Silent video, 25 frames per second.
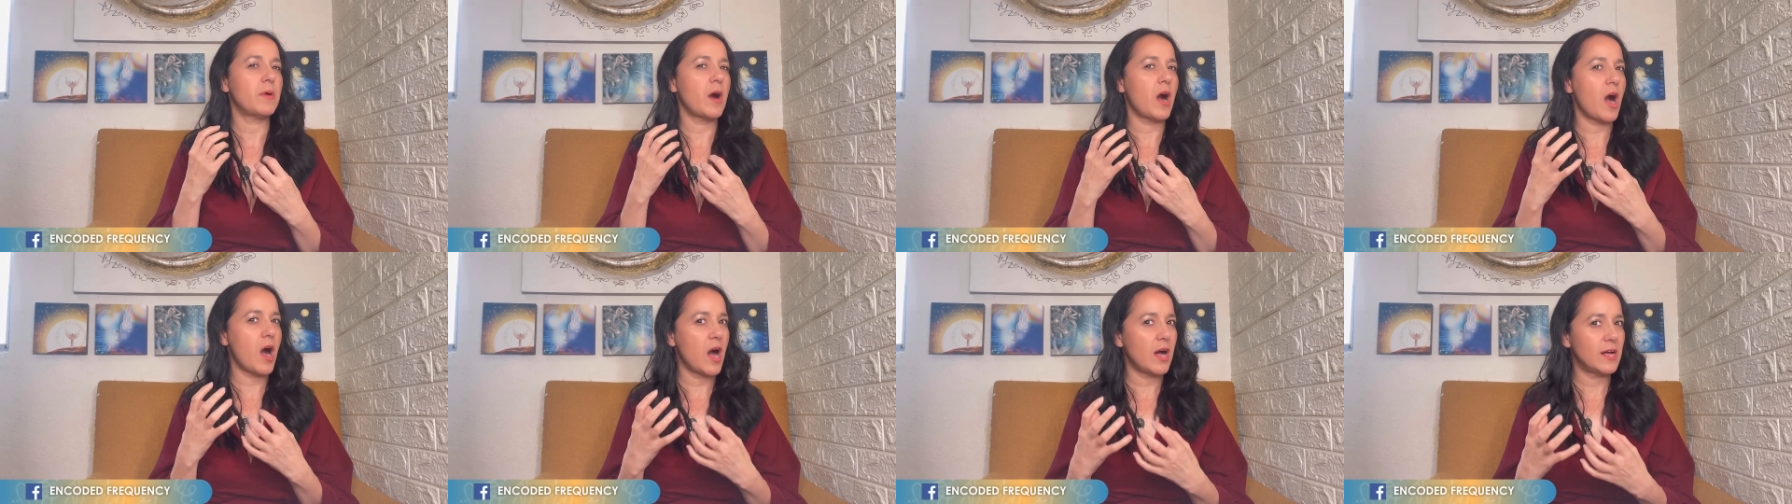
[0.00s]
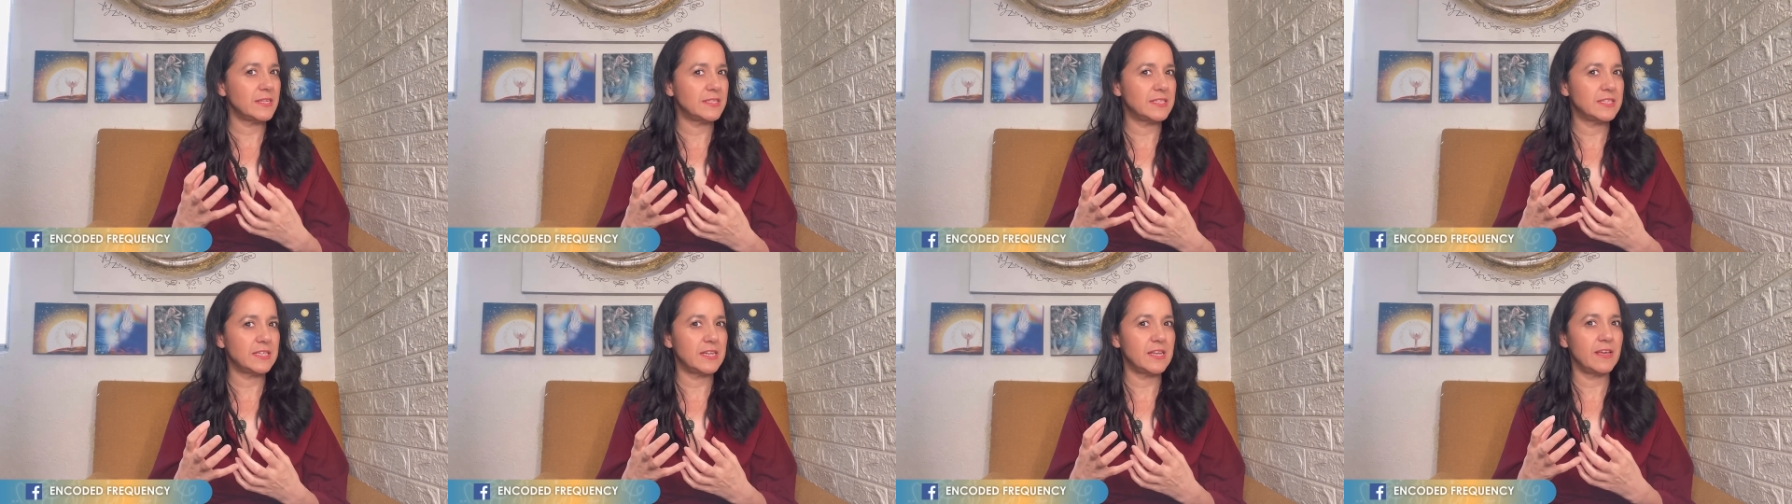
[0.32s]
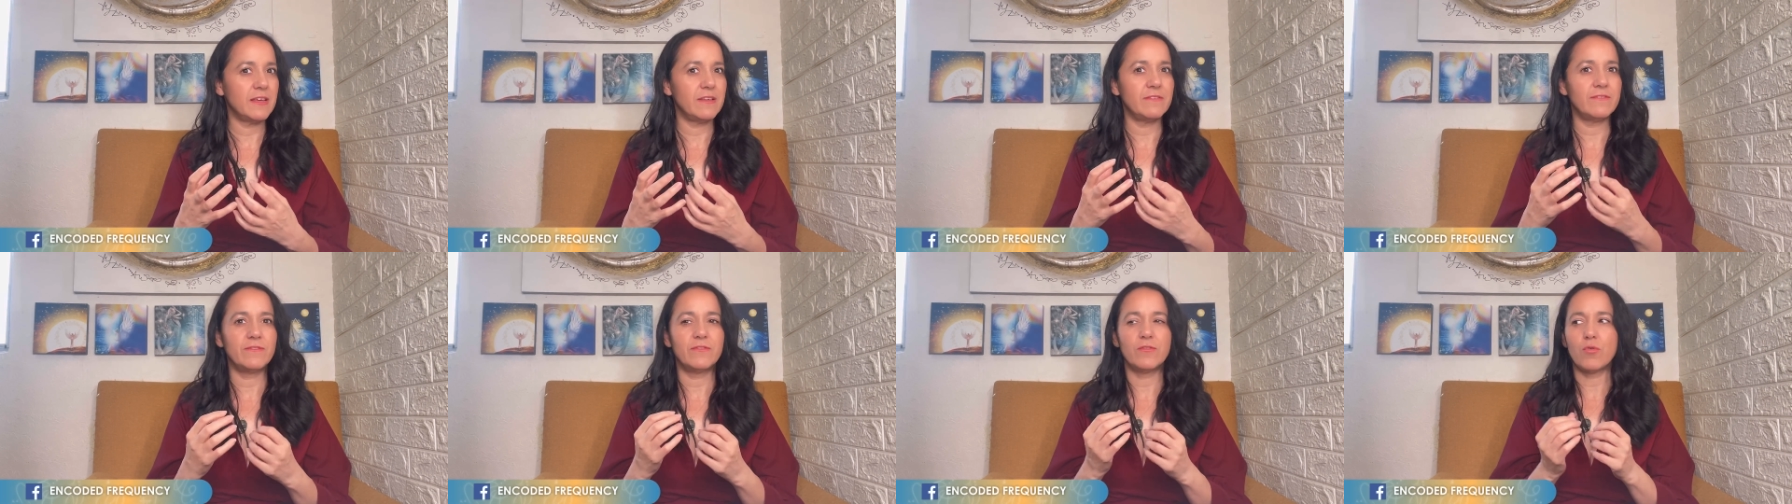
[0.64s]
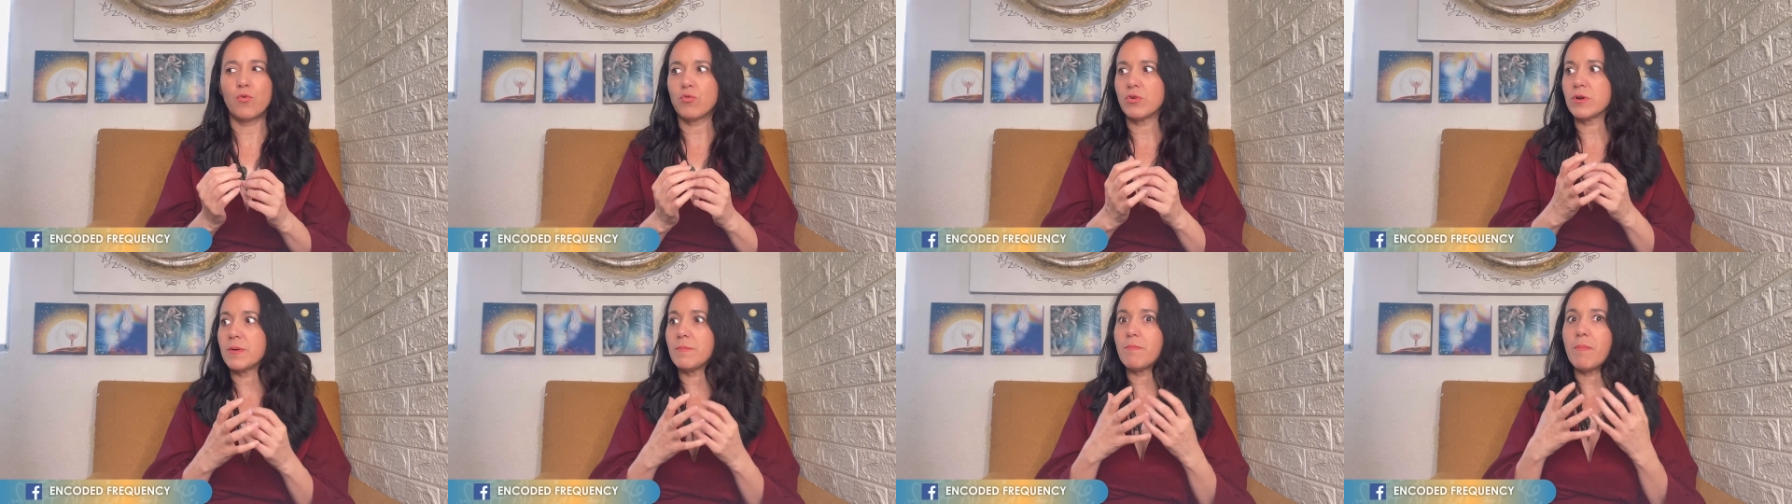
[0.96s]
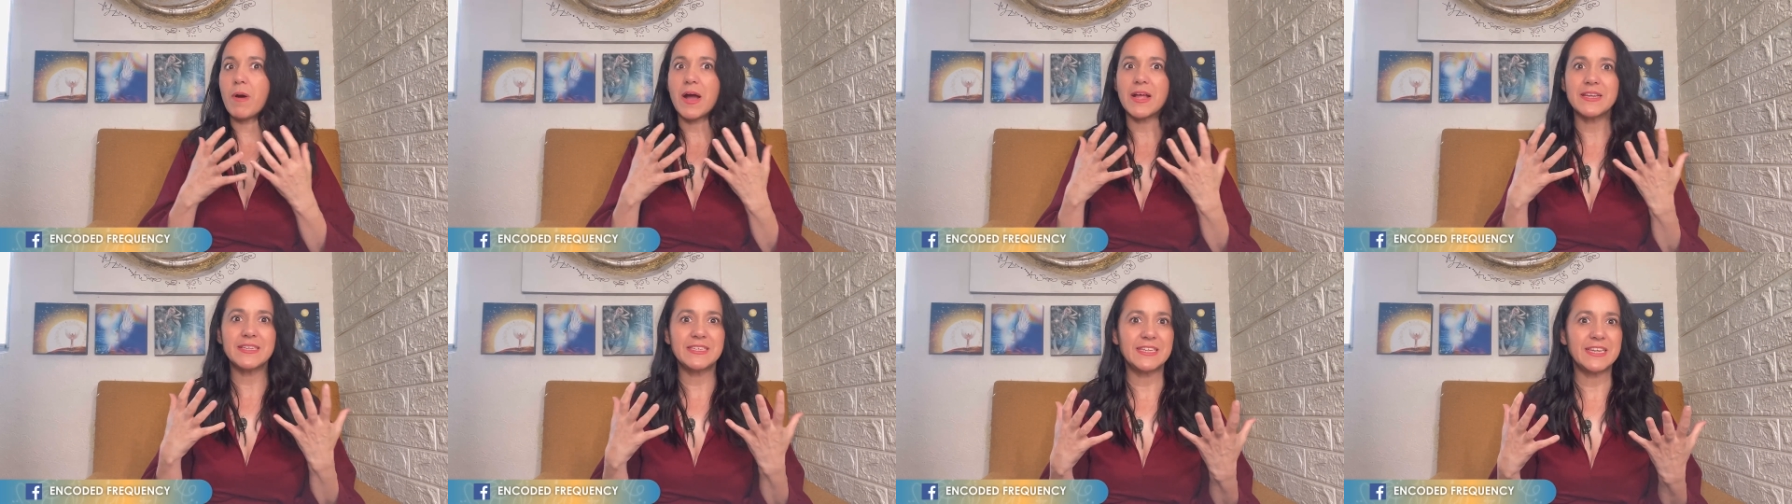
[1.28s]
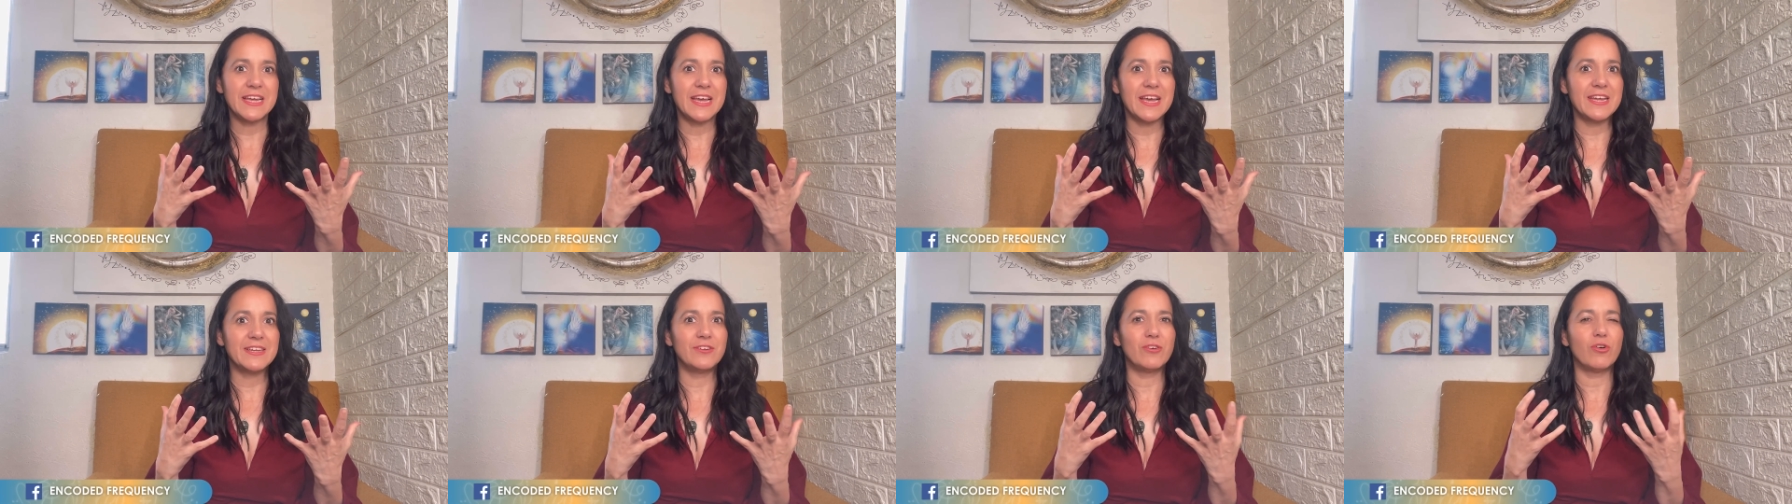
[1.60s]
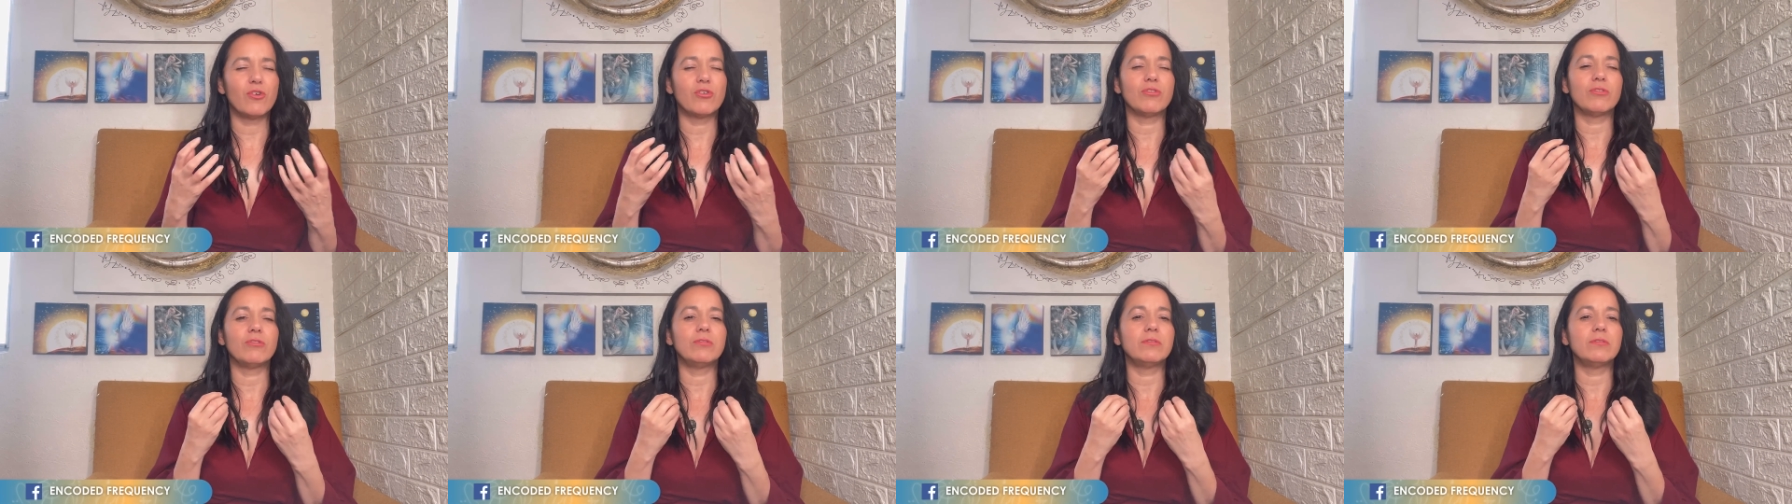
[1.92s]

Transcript: positive or abundant or